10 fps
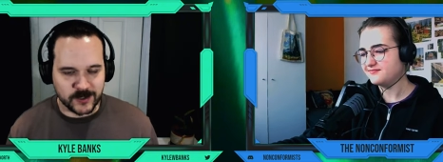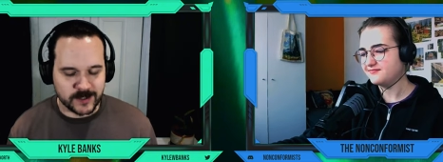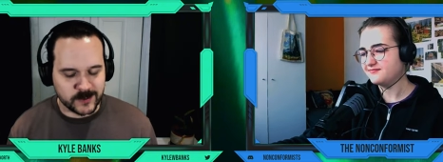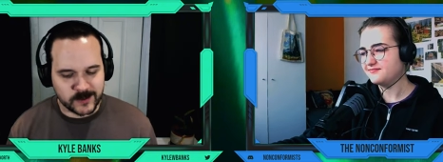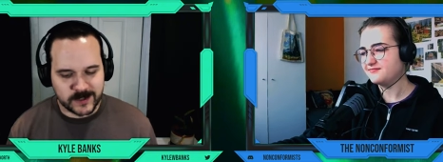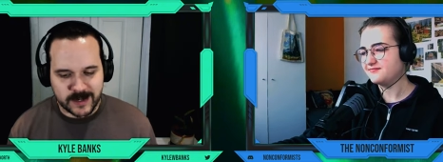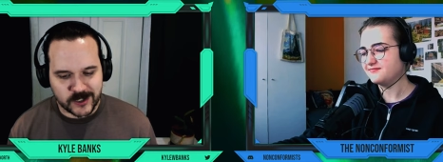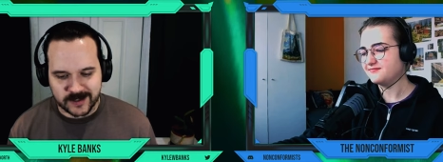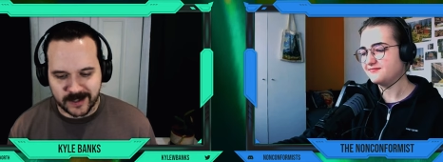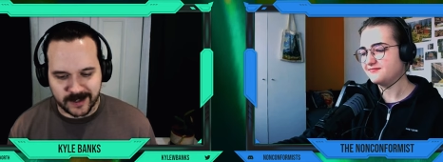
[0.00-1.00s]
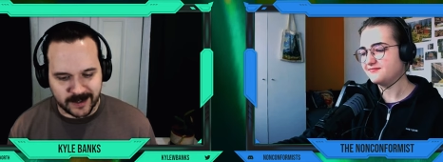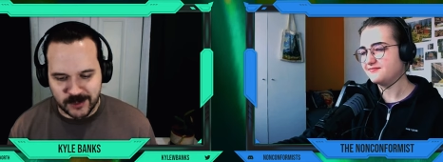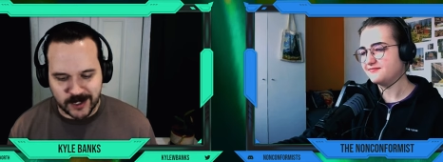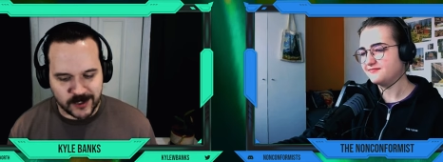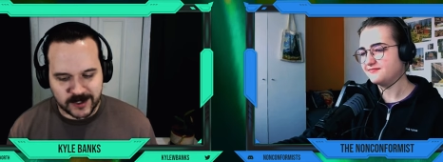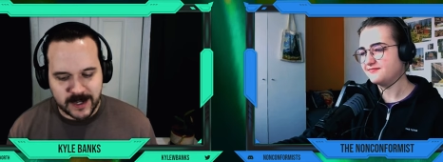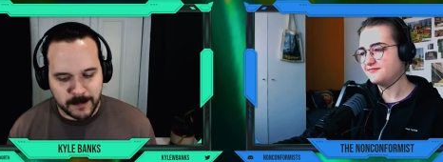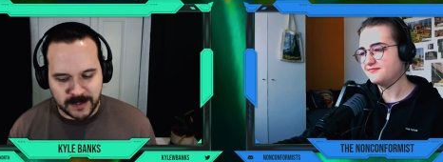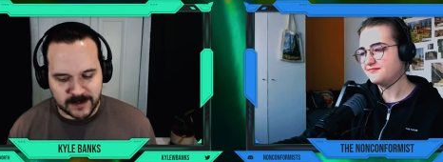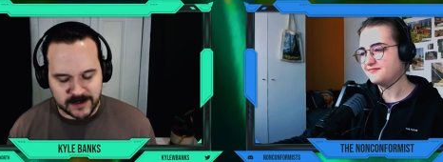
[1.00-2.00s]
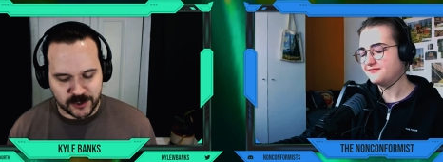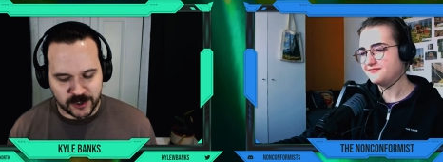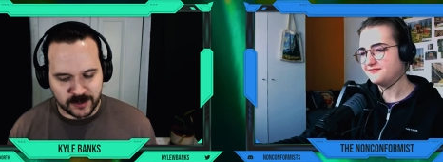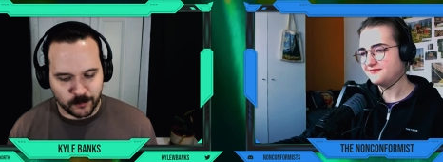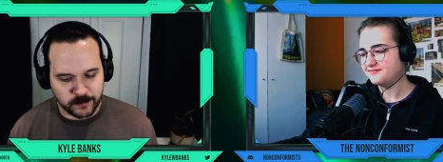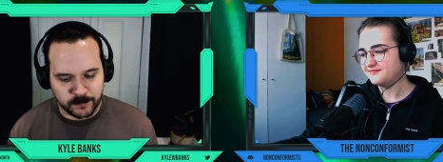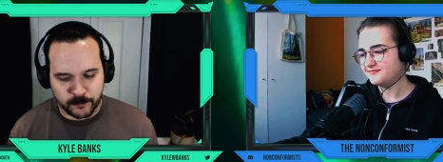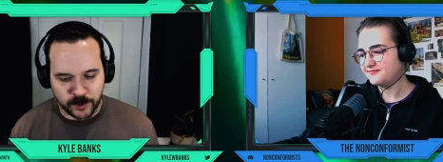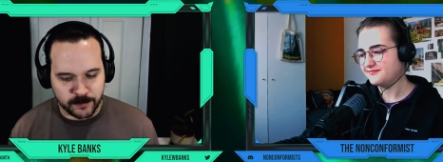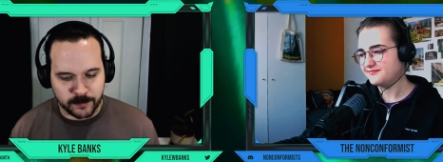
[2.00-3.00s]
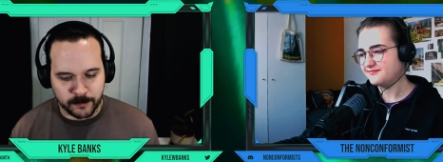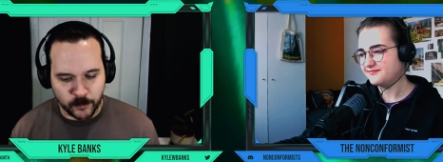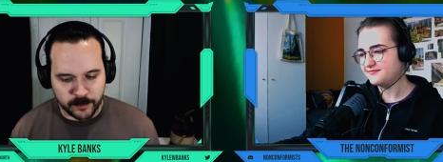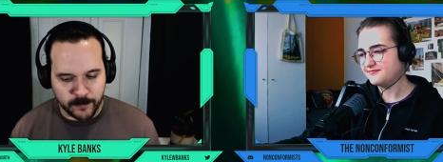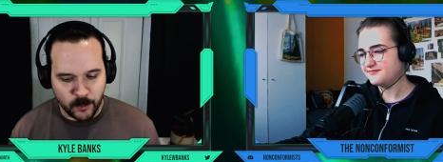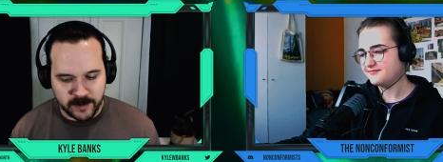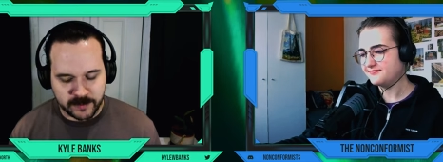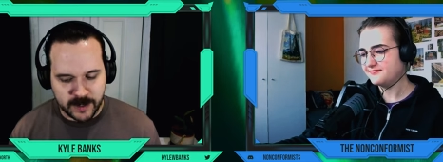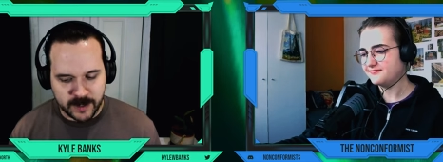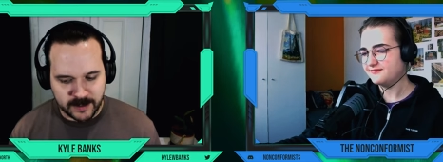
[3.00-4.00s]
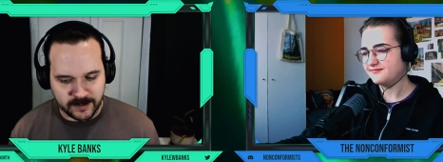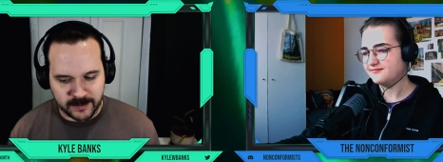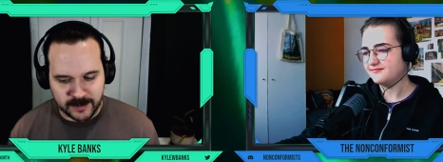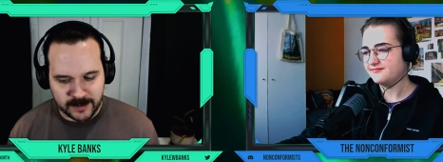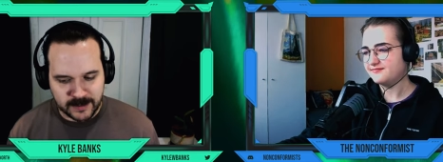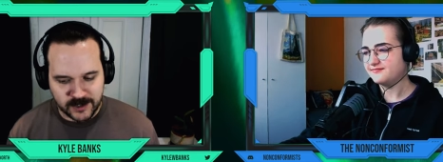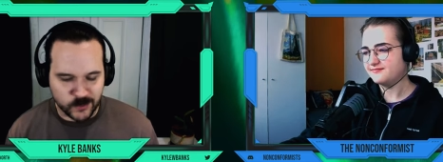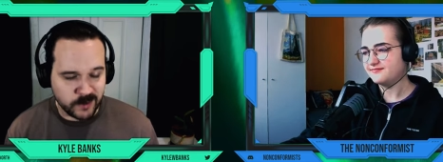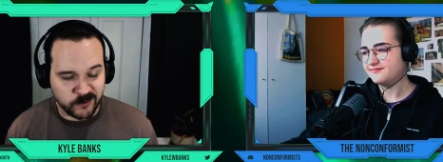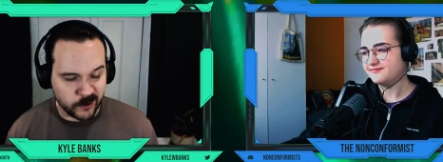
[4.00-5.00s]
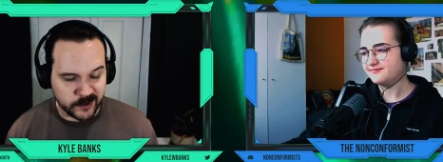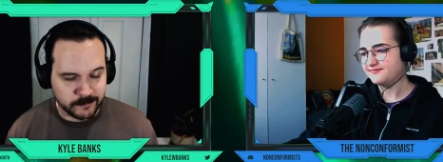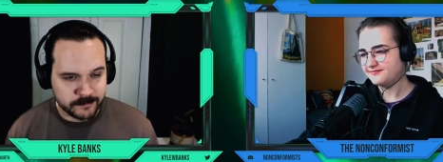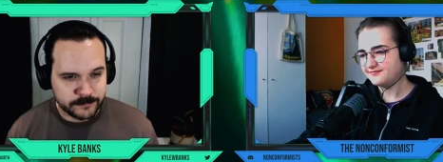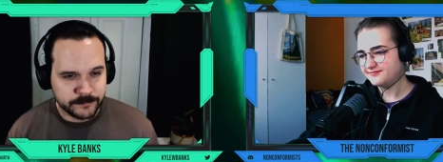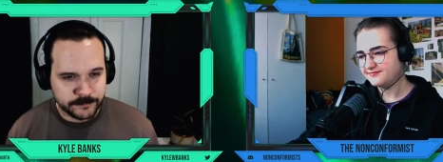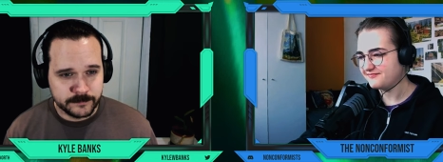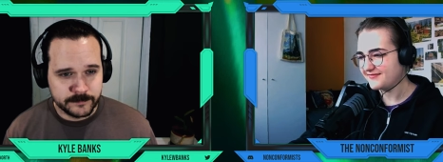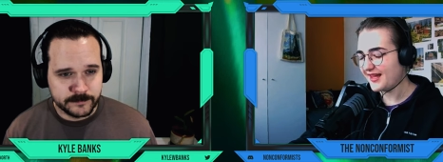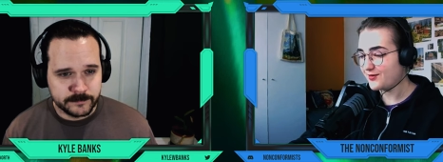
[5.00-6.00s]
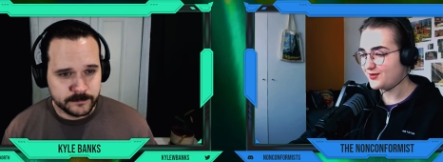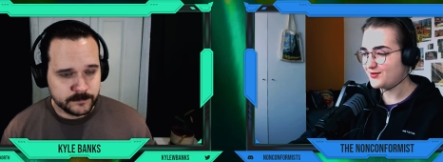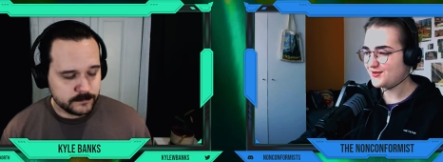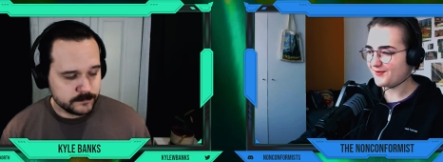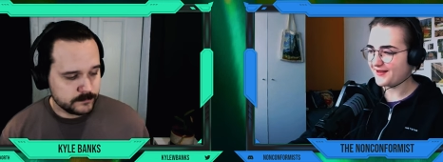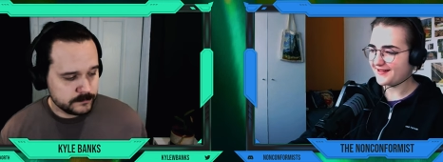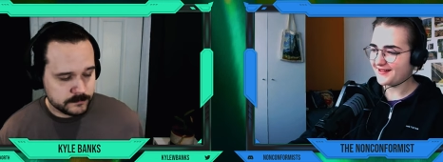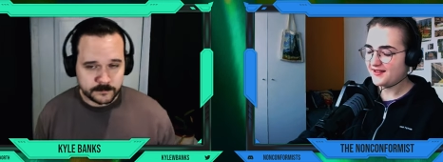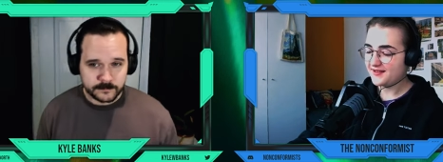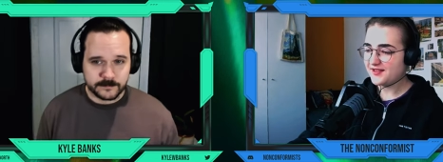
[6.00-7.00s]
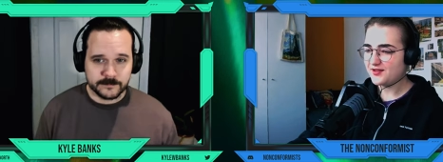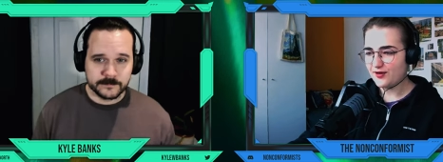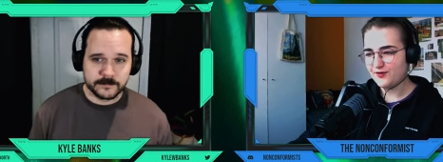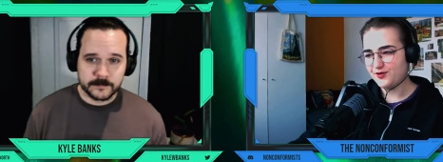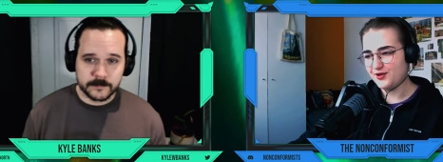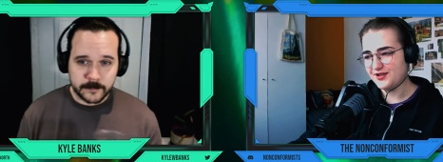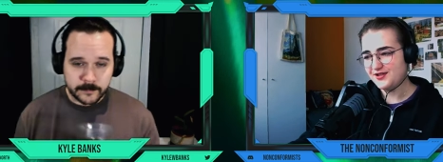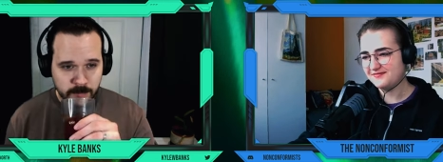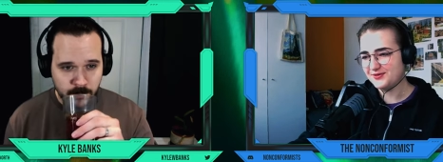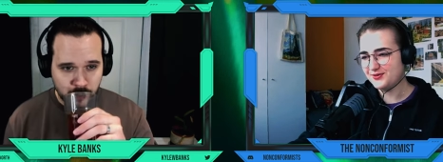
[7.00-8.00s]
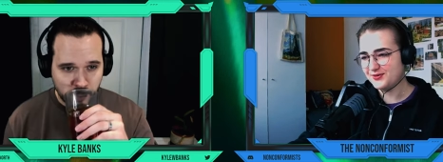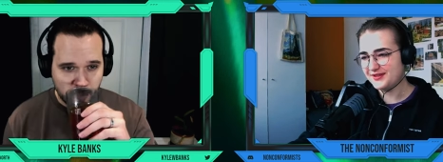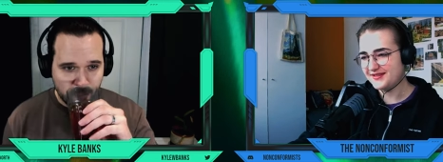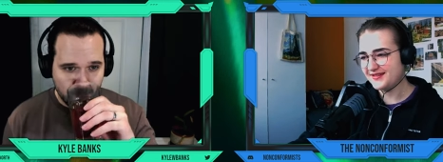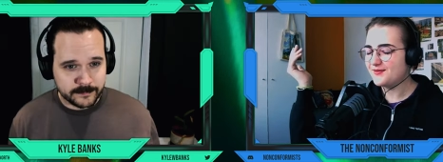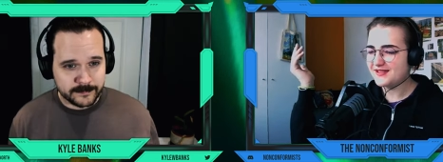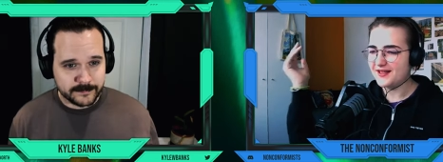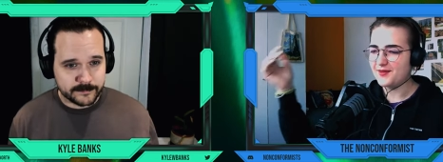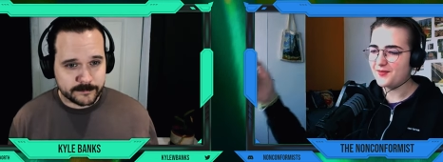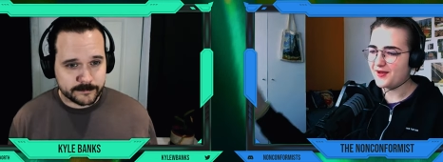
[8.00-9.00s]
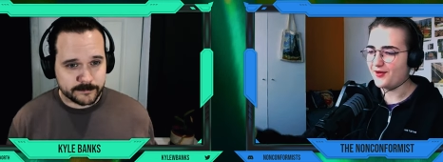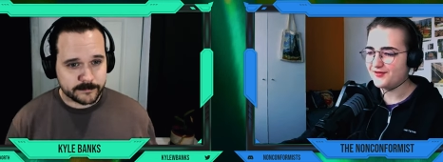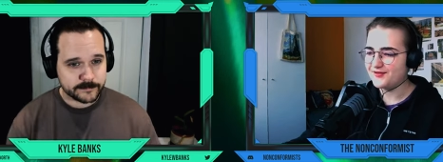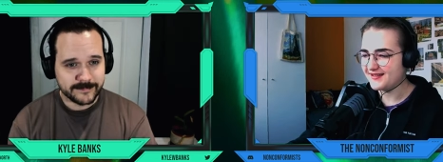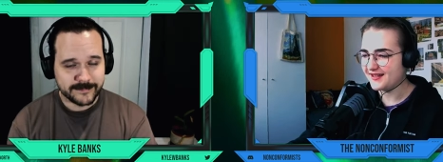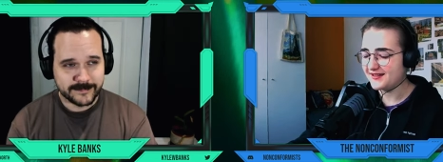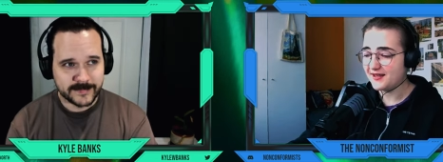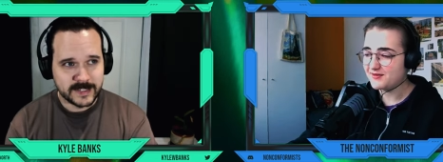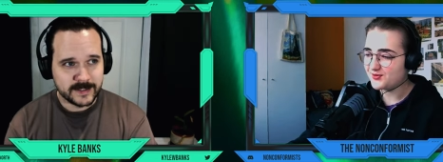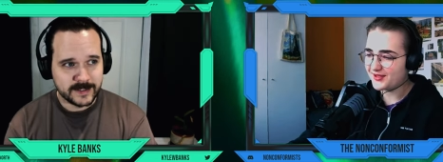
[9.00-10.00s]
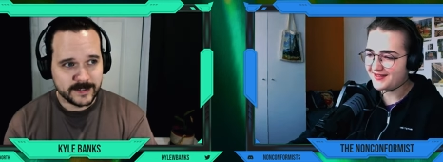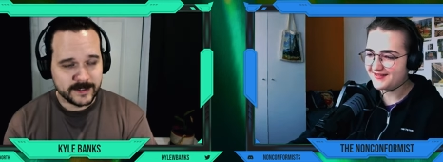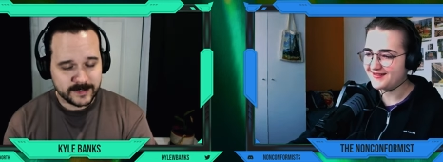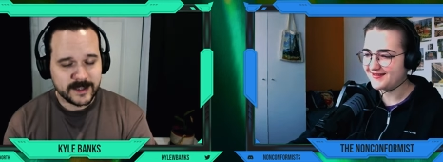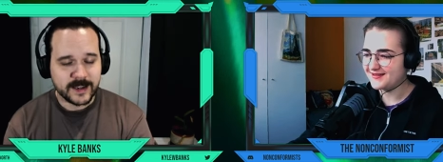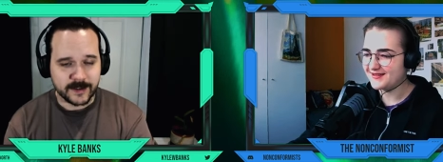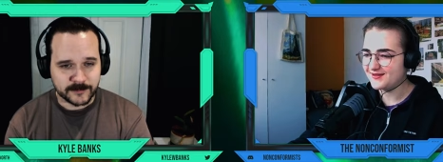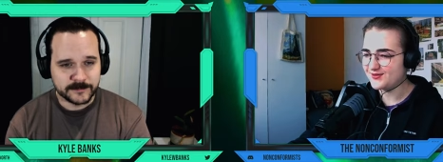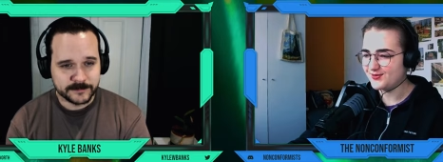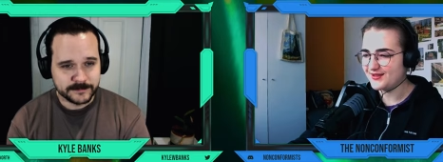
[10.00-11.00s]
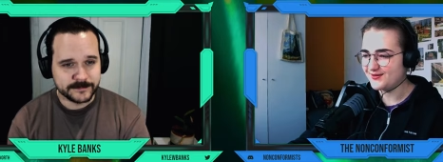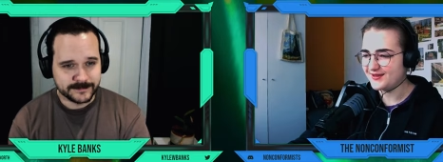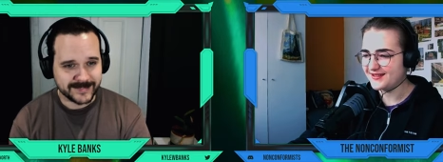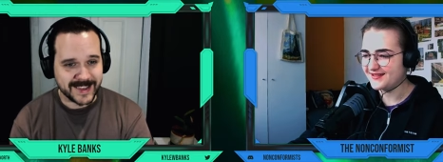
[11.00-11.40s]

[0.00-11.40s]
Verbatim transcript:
Speaker 1: actually do it. So it was kind of just like I, I just kind of made the decision with with my wife and I, and just went for it.
Speaker 2: I really respect that. It takes a lot of courage to do it. It's gonna pay off. Yeah, the game is great yeah. really great.